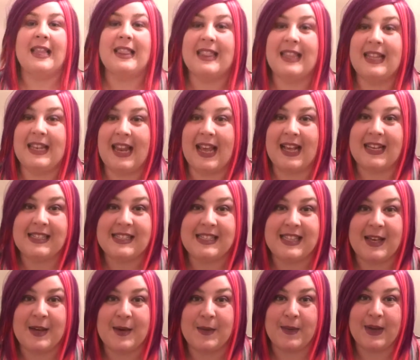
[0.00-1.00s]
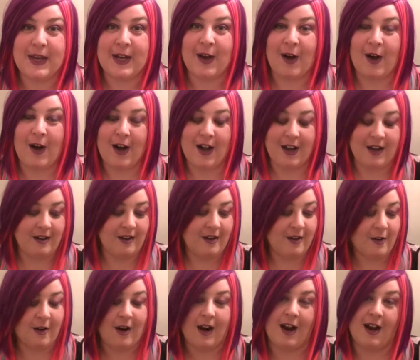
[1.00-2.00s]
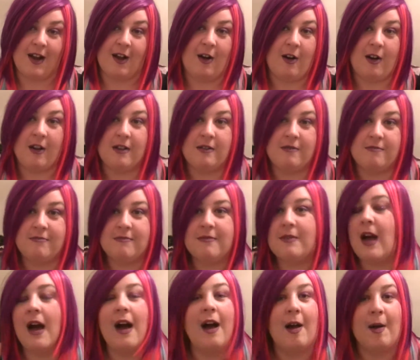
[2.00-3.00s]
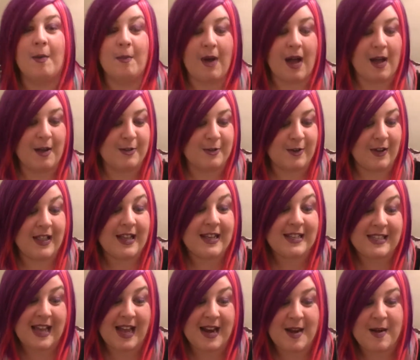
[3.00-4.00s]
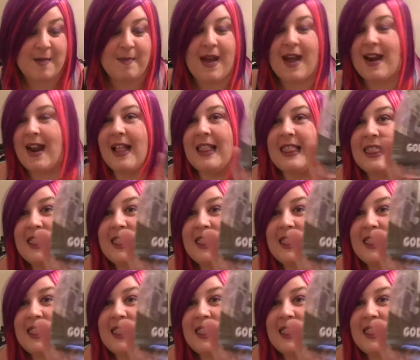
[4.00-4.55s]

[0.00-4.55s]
The next thing we got, or I got, um, I was really excited about. I